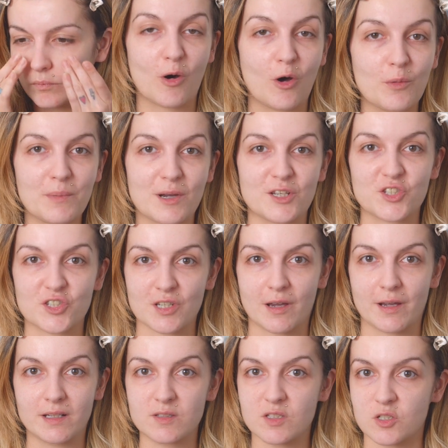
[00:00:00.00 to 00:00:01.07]
All my
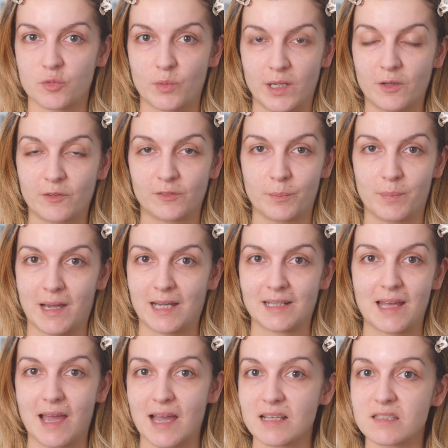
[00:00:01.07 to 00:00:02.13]
shine straight off the bat
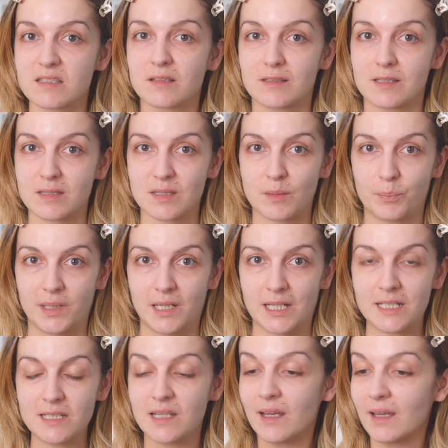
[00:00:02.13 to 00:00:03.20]
has
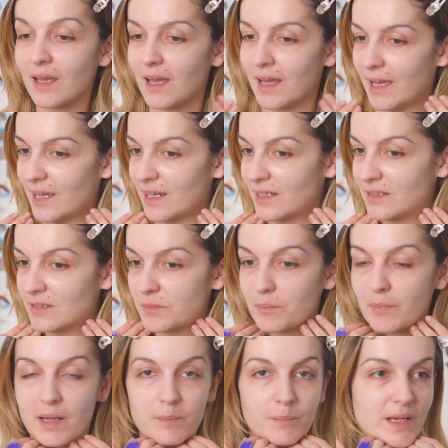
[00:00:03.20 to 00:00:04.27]
disappeared and
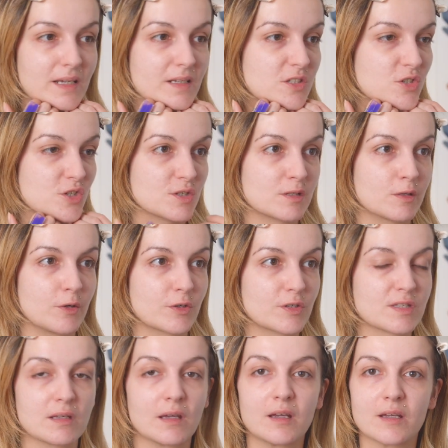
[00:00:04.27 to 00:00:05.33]
my base just
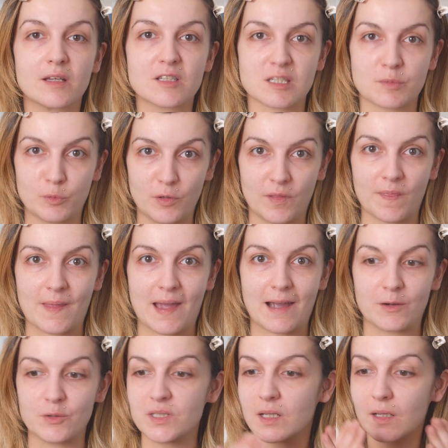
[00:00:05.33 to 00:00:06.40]
looks smoothened
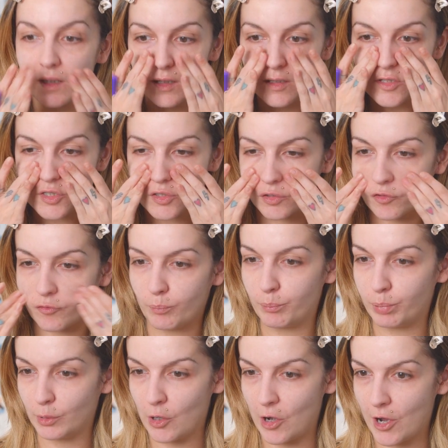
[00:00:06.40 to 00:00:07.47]
out, sort of
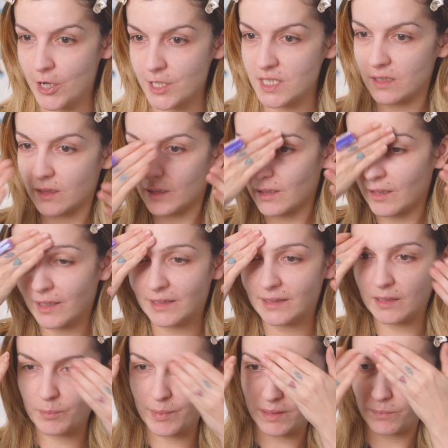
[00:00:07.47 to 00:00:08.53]
blurred, a
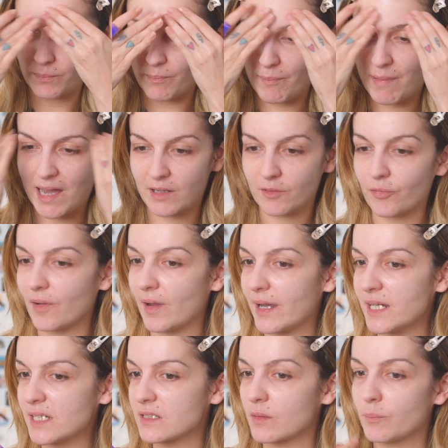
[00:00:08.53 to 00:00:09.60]
little bit
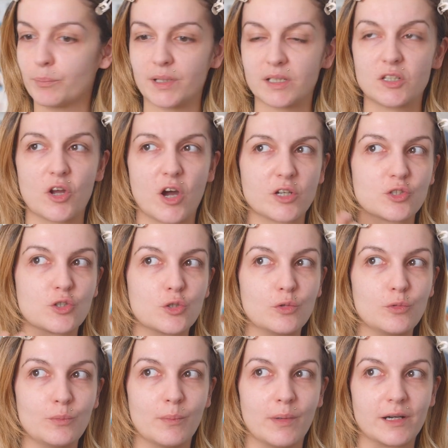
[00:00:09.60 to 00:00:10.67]
mattified, but not
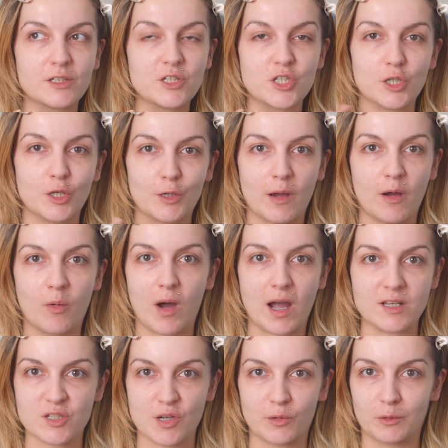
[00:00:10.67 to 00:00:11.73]
too much, you know.
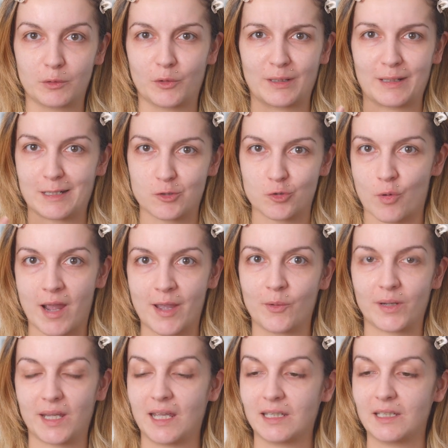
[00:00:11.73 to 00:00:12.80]
I don't look like dry or
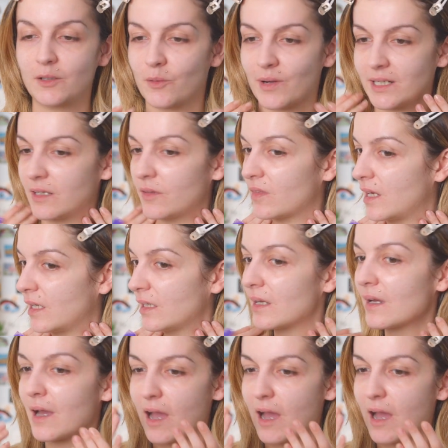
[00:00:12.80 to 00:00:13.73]
cakey or anything.